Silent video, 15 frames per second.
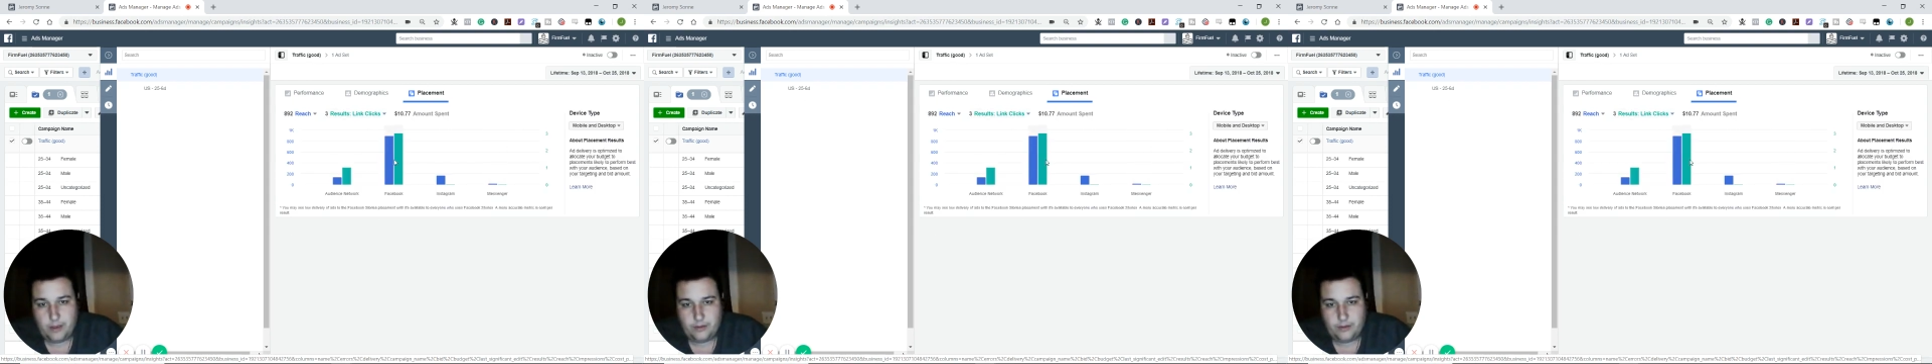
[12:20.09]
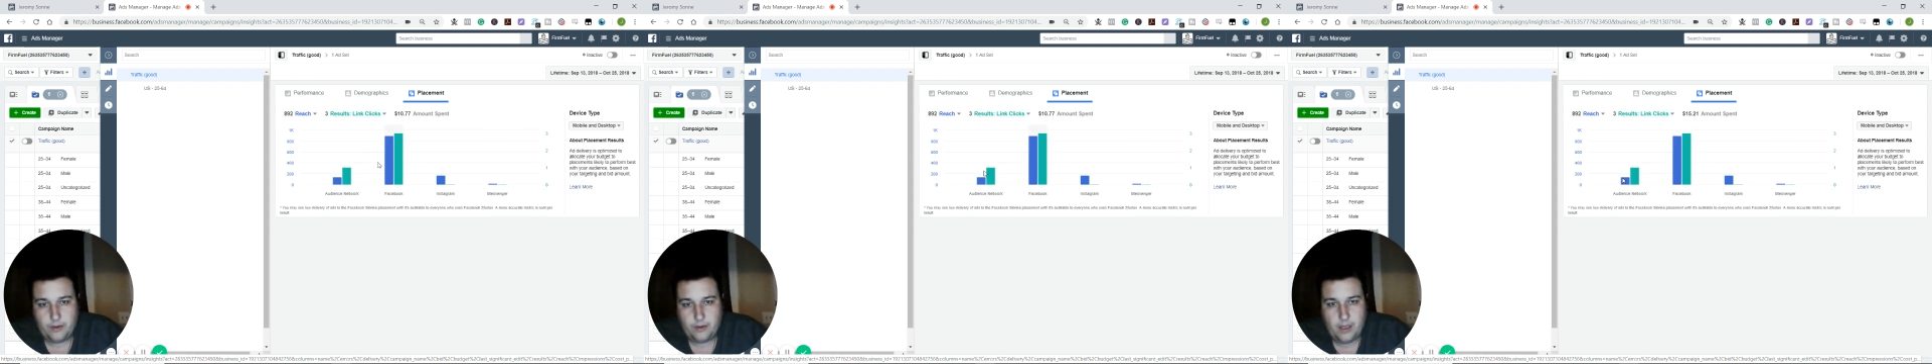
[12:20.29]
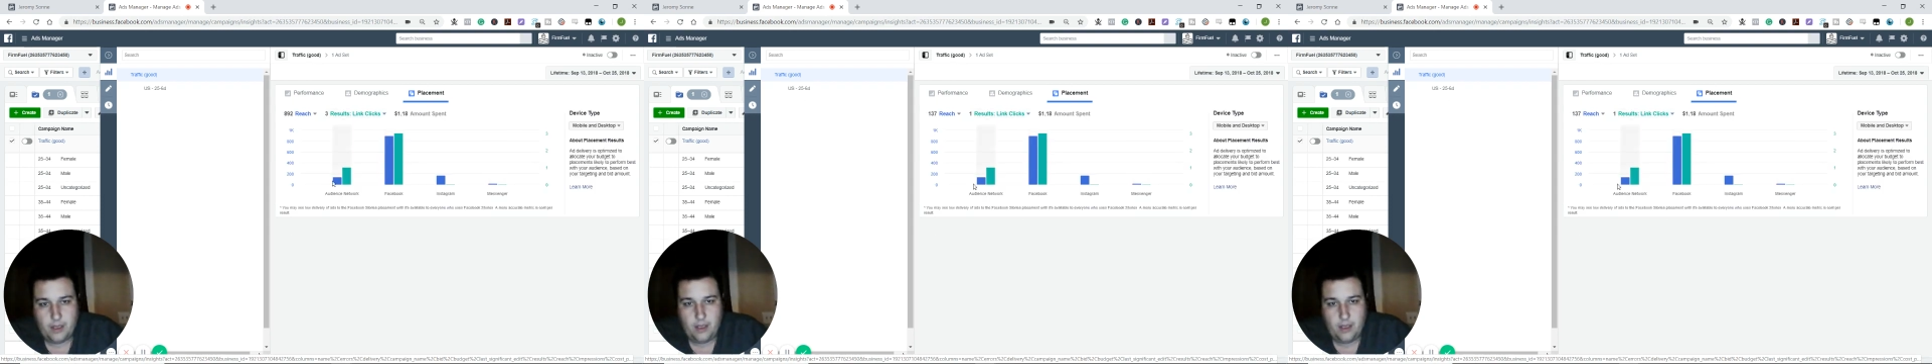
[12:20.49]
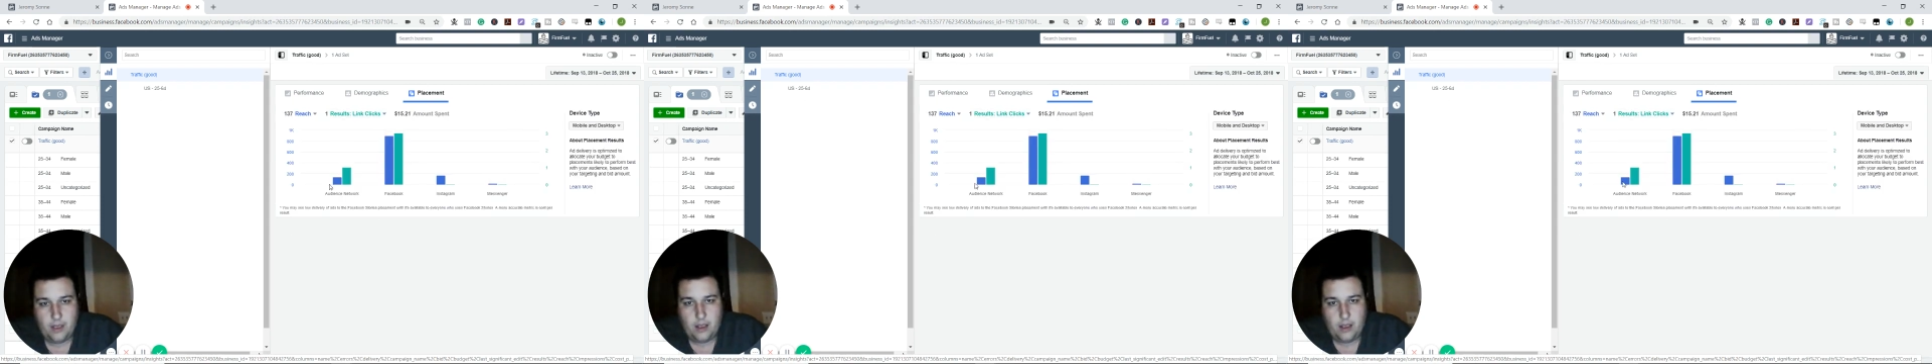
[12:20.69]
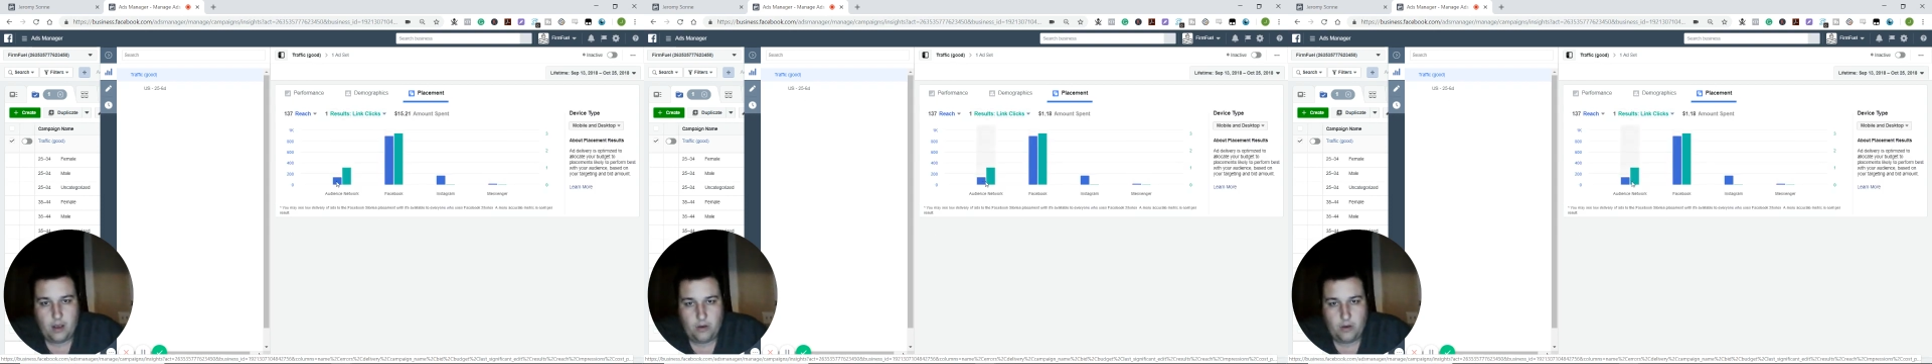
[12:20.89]
So,
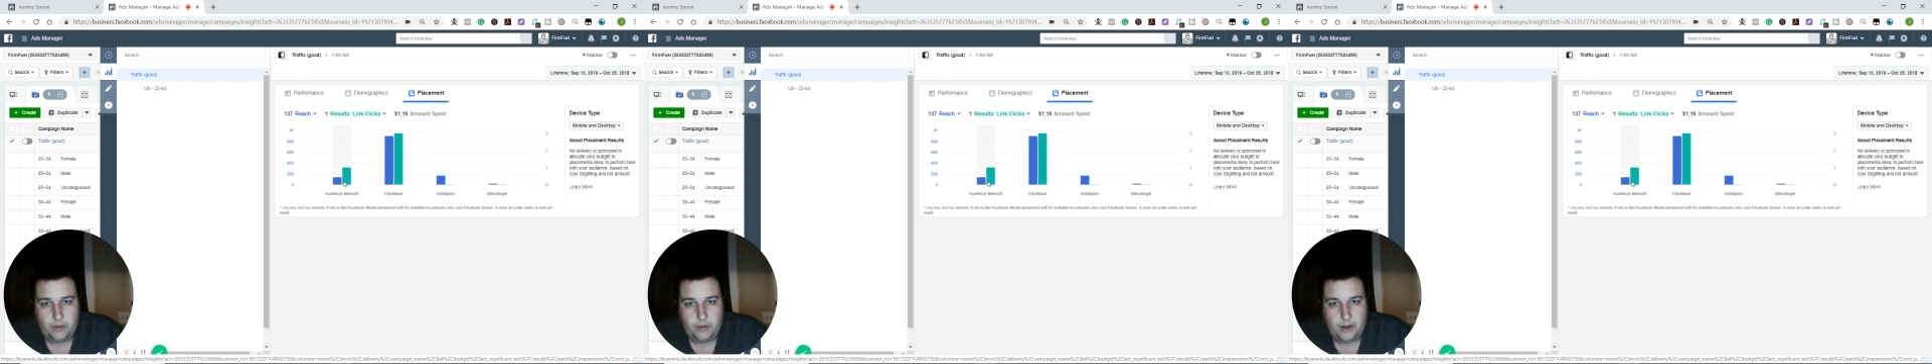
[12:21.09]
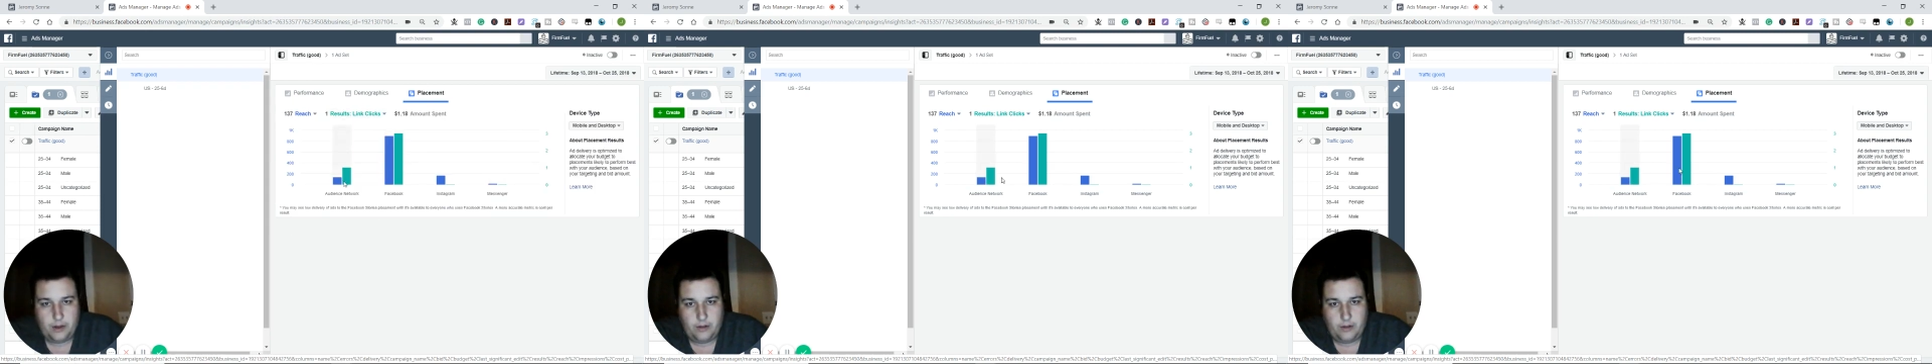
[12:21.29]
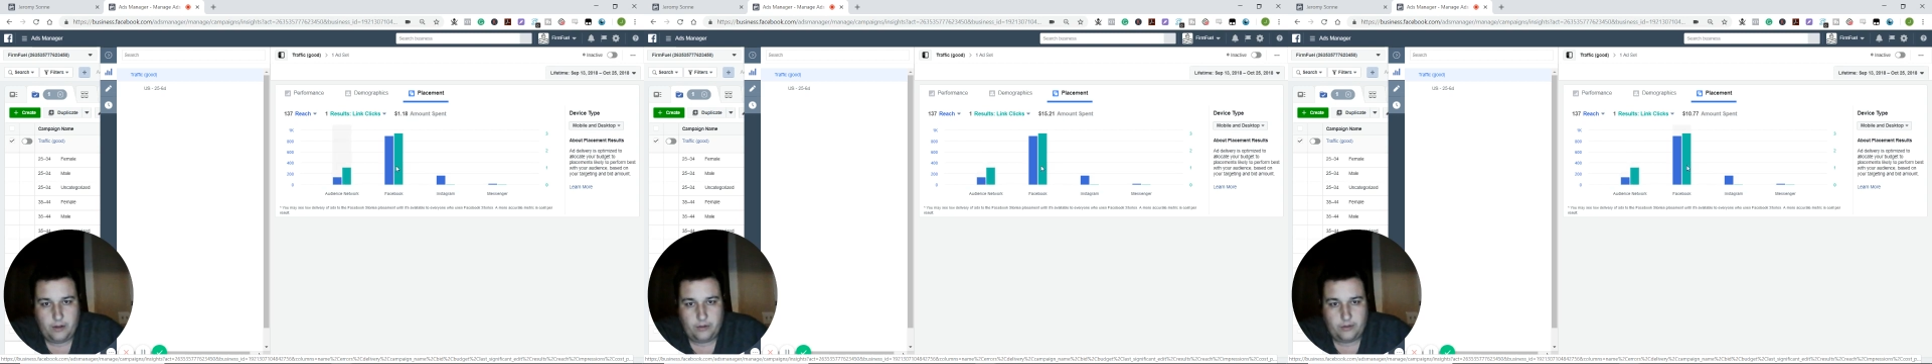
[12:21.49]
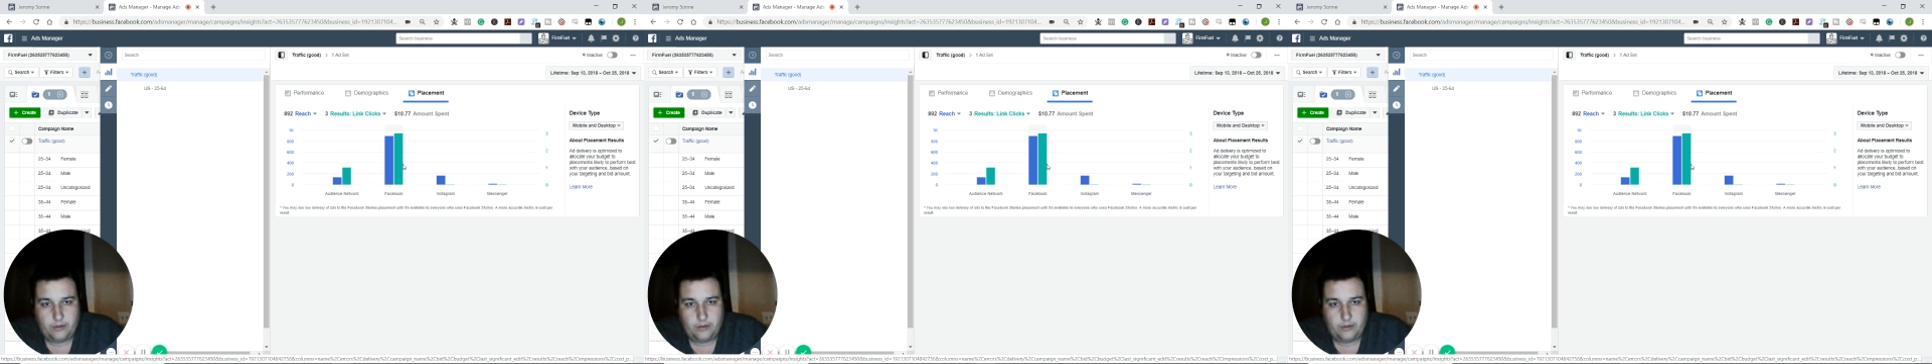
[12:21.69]
it